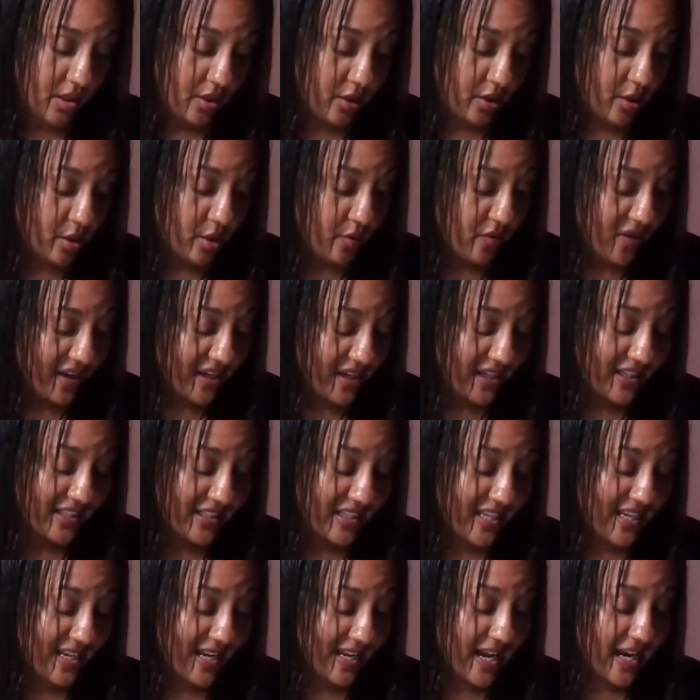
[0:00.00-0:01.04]
You're ready to
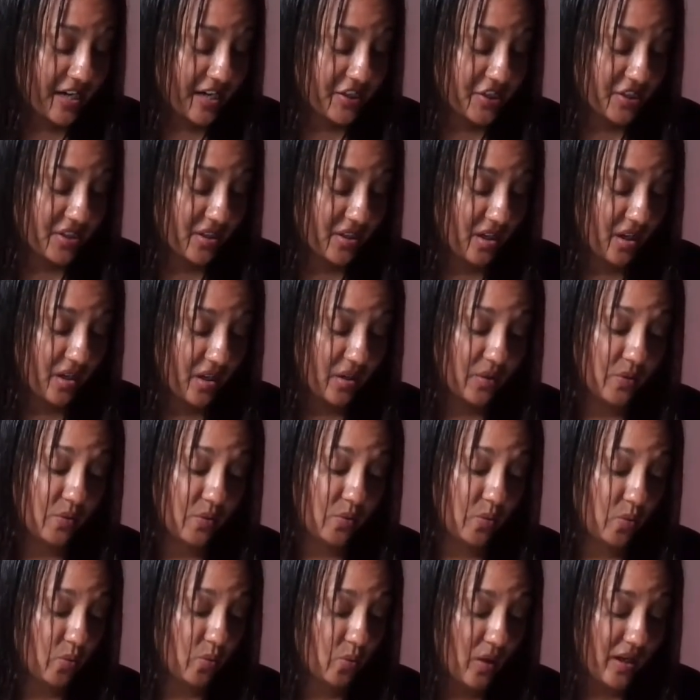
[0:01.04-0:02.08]
take action
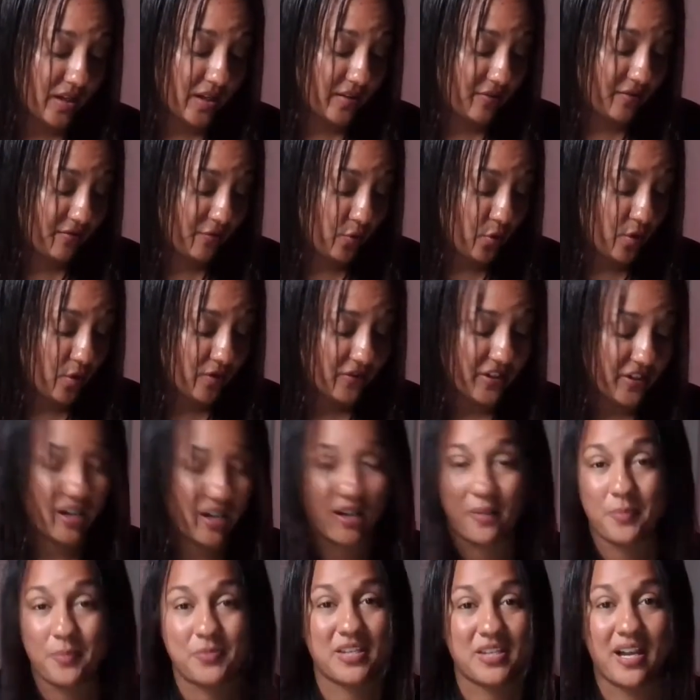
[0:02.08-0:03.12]
on what? Four of
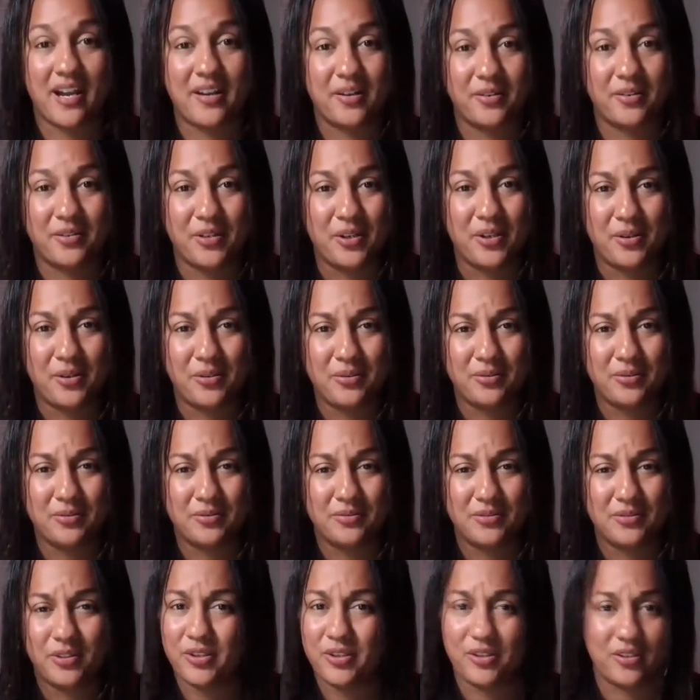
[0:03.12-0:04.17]
Cups. I don't know.
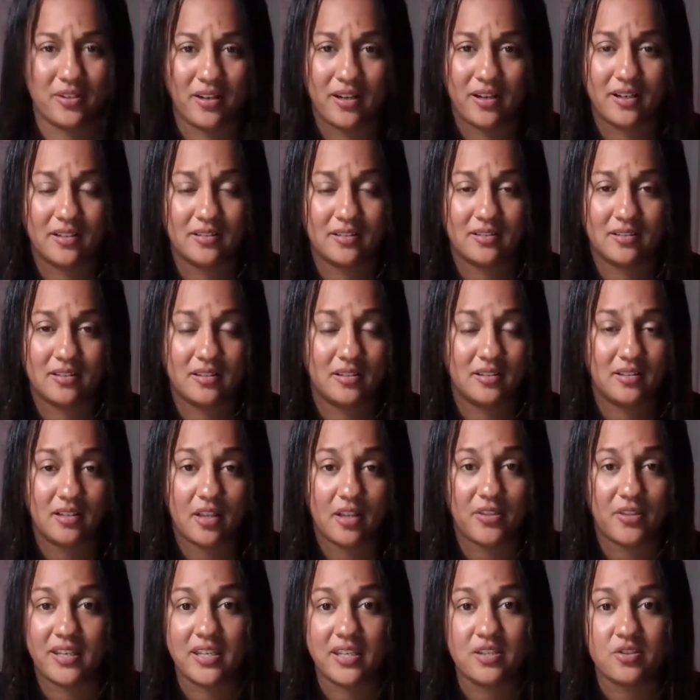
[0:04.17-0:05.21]
No, you're not.
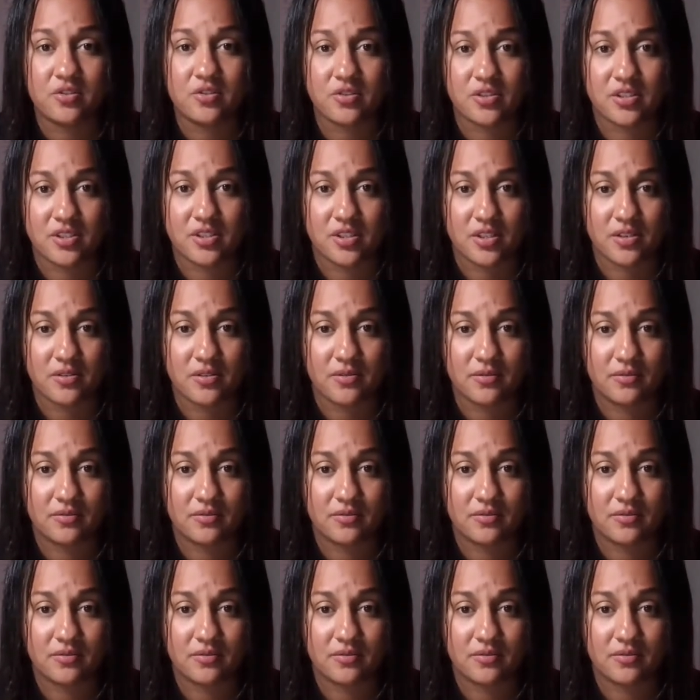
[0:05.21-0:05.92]
Nothing interests you.